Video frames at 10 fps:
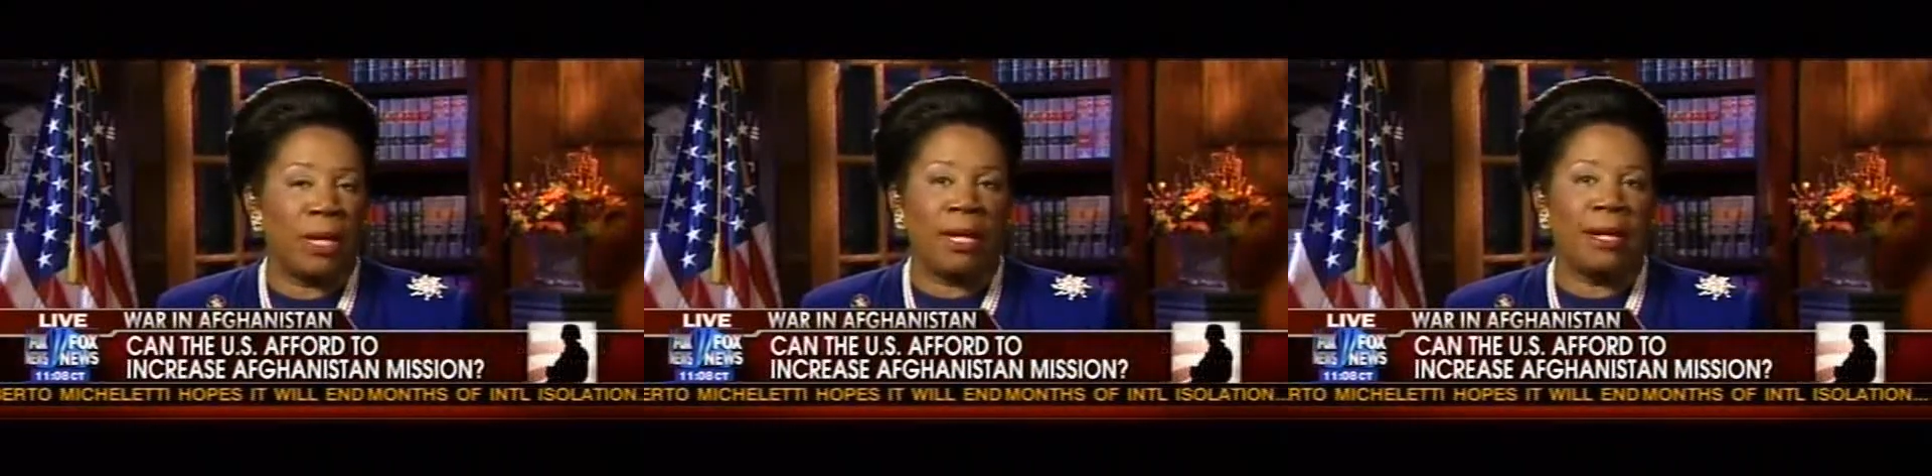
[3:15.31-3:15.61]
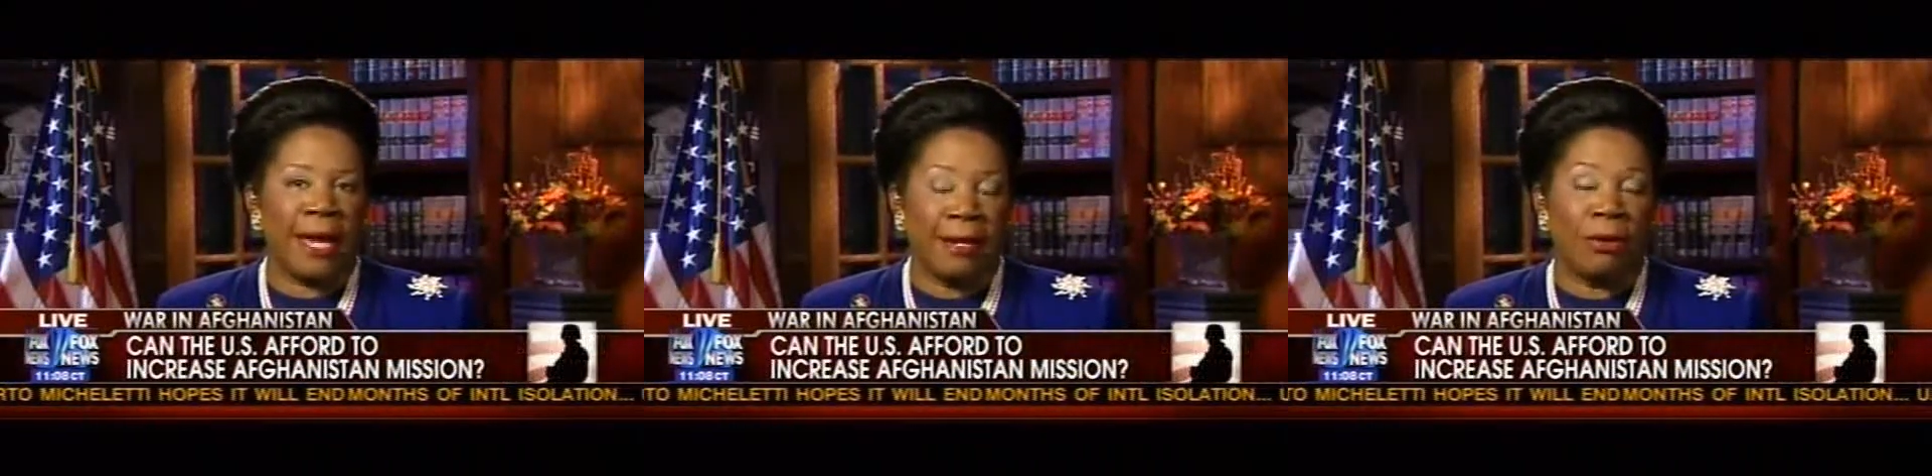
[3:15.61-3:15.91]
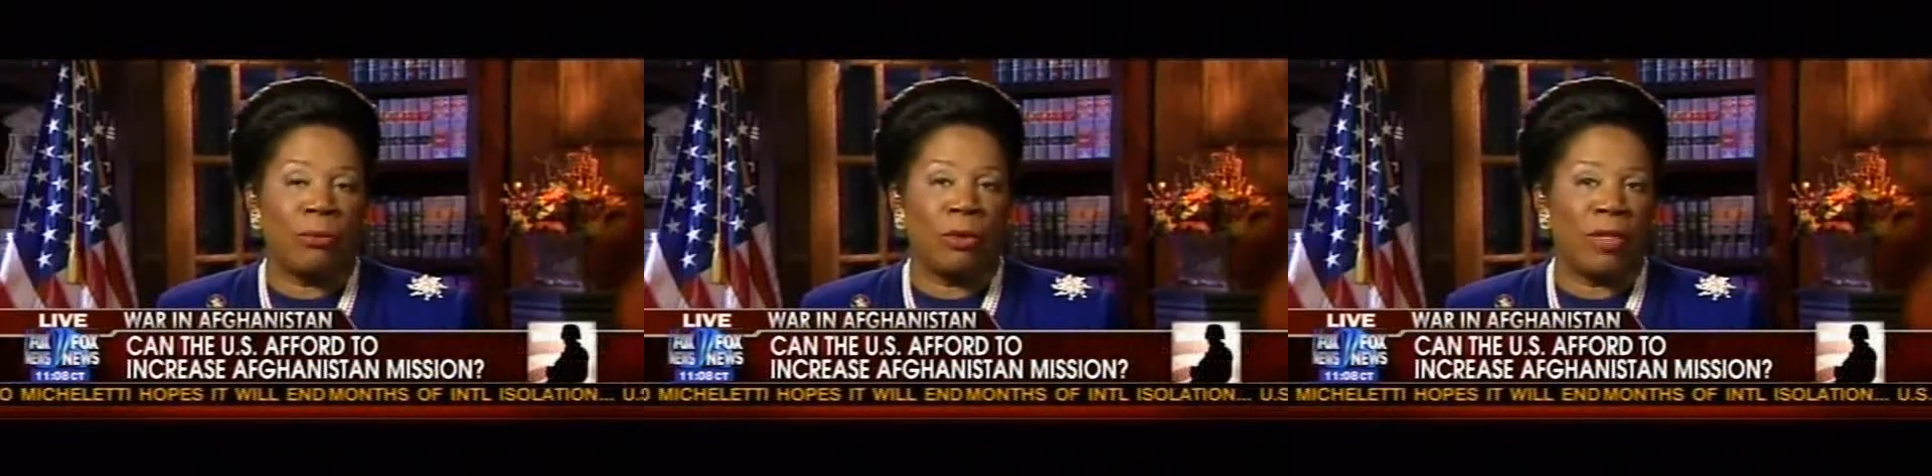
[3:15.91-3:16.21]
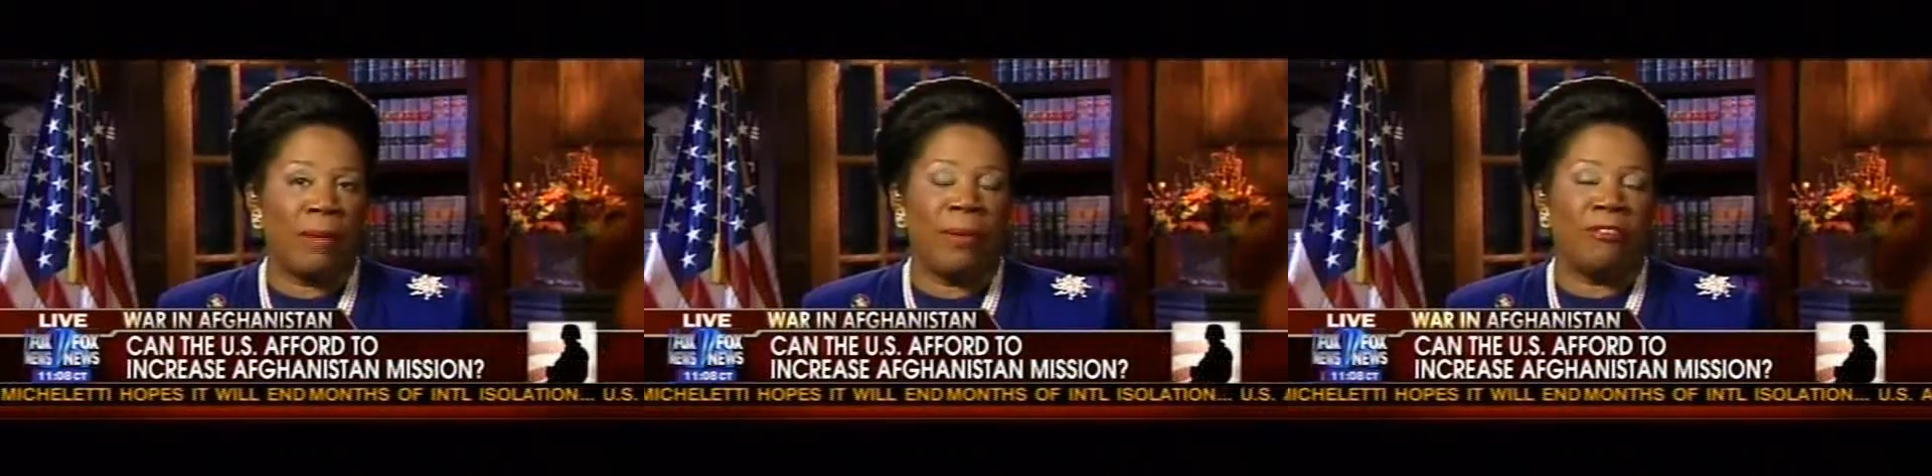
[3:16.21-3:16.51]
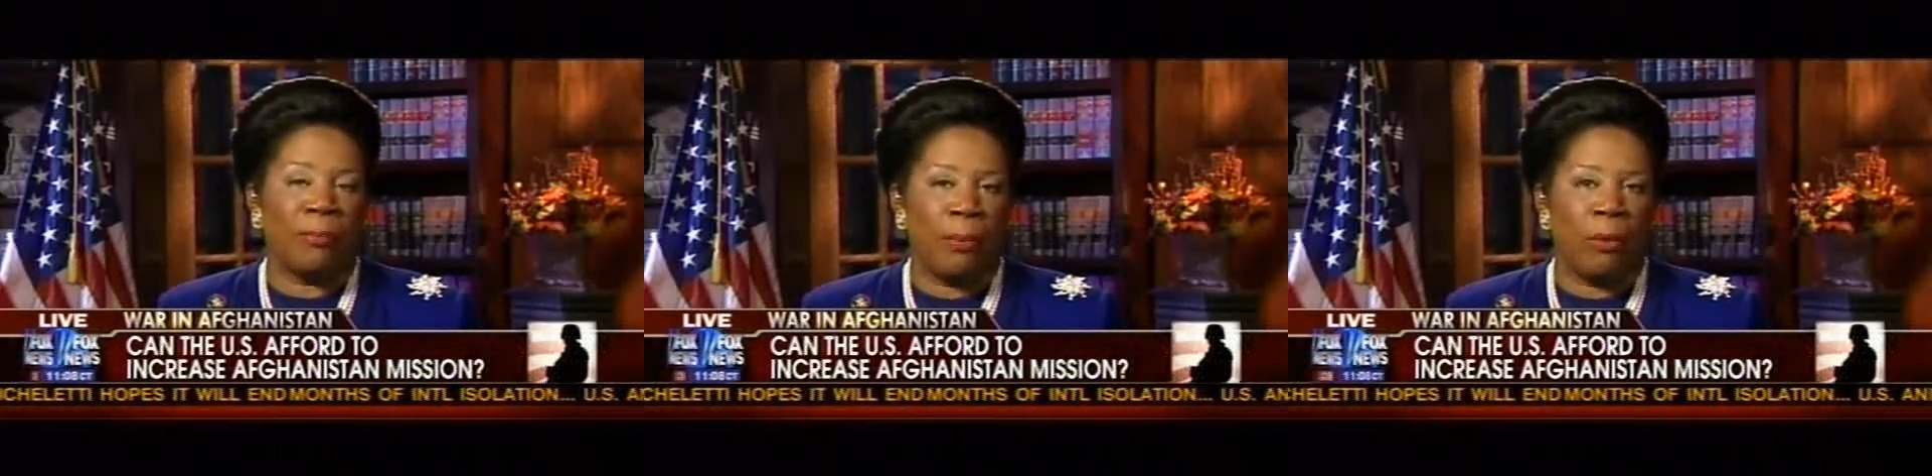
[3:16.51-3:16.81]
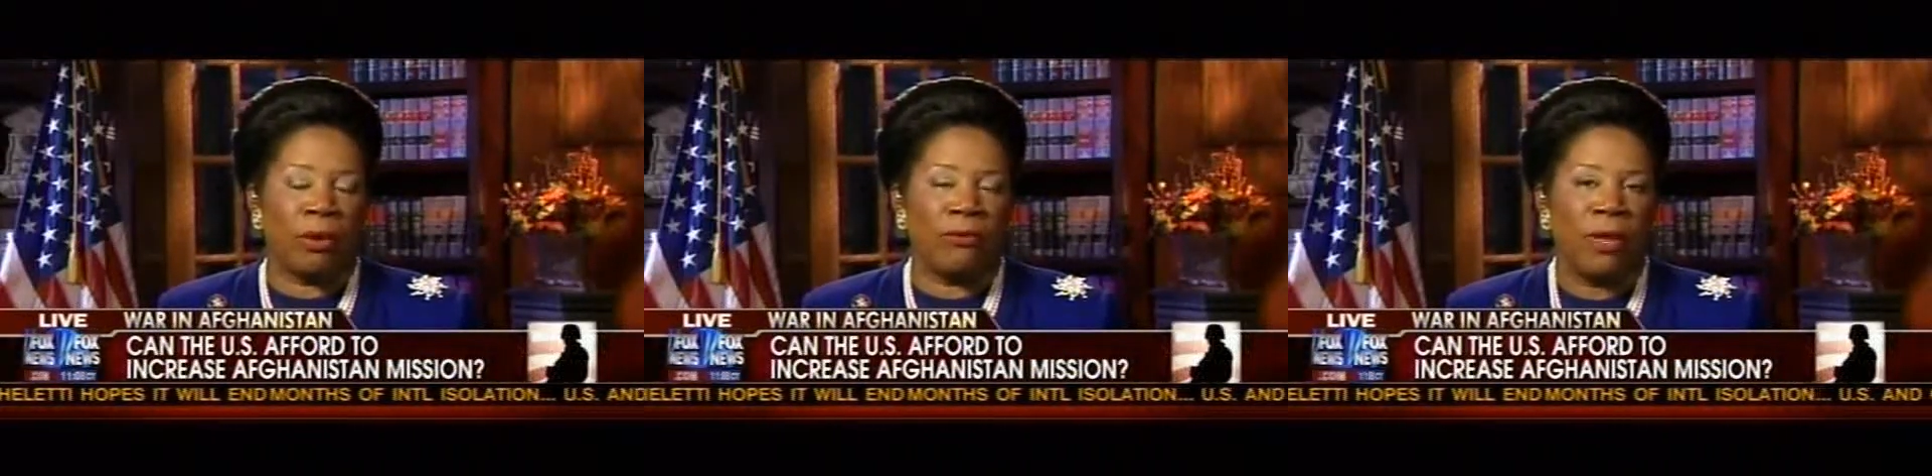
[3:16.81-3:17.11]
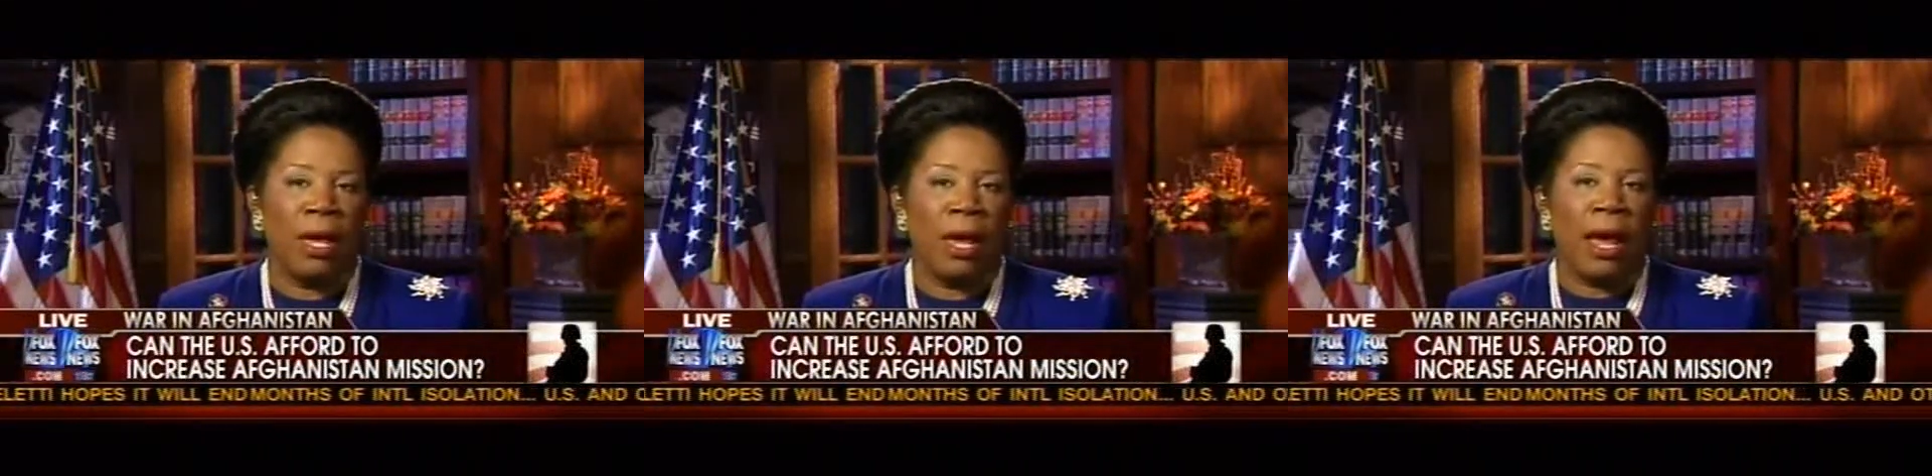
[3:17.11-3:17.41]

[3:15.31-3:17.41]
meaning NATO? Will they be supportive?